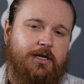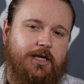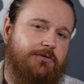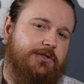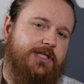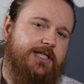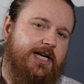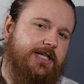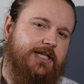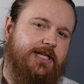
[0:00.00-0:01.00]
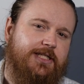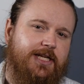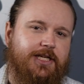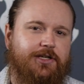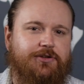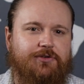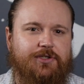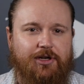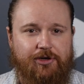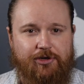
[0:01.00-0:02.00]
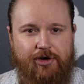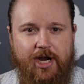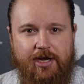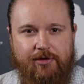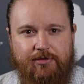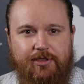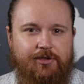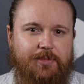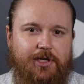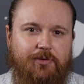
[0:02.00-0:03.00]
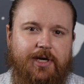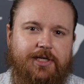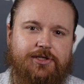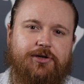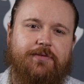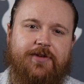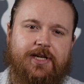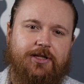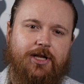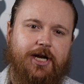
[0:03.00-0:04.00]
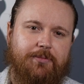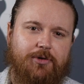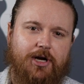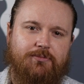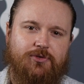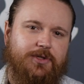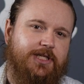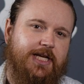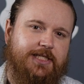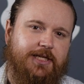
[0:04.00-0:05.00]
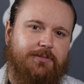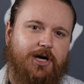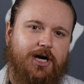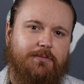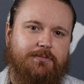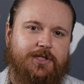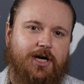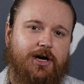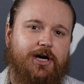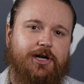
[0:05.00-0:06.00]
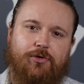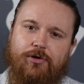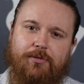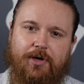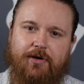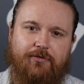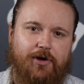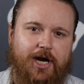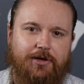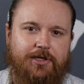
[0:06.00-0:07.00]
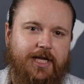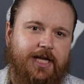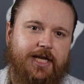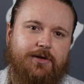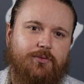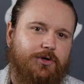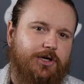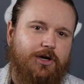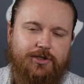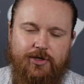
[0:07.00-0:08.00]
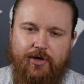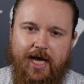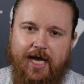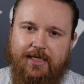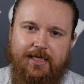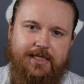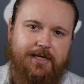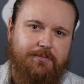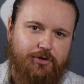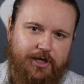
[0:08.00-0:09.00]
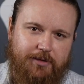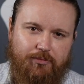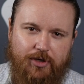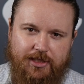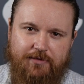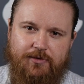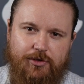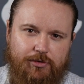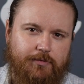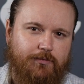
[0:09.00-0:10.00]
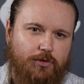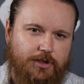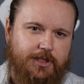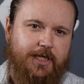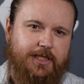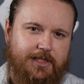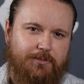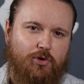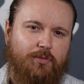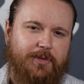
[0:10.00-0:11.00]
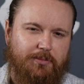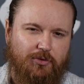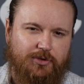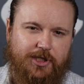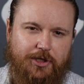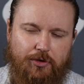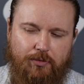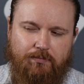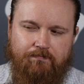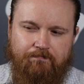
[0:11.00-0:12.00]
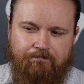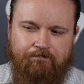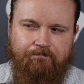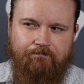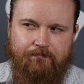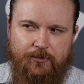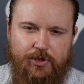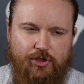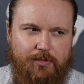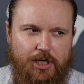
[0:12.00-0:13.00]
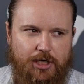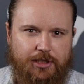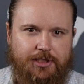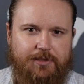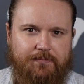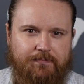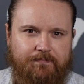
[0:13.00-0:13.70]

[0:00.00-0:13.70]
It was decided that sending nukes underground could be a way to circumvent a lot of the problems with testing bombs on or above ground, and would also act as a pretty impressive tour de force against the mole people, so 2 birds.